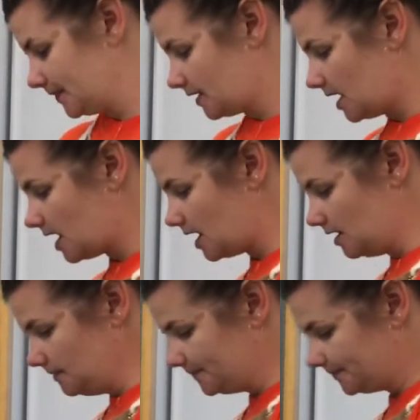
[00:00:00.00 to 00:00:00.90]

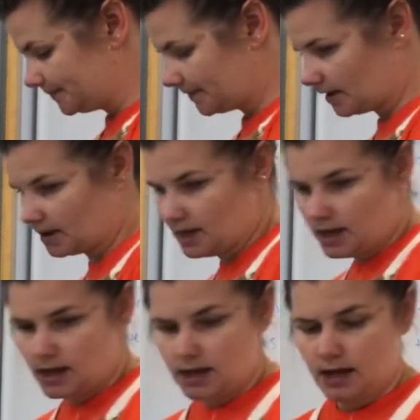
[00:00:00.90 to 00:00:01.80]
Okay.
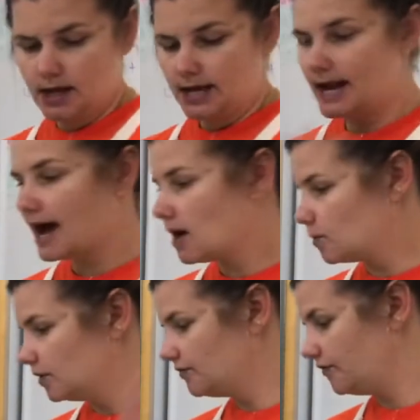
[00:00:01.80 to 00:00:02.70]
Now
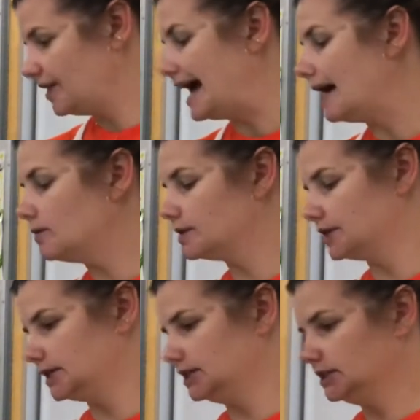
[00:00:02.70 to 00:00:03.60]
with
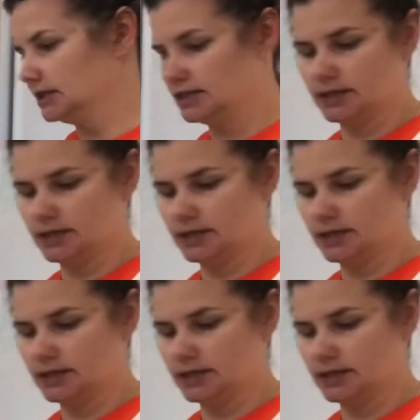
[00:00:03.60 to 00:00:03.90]
flour,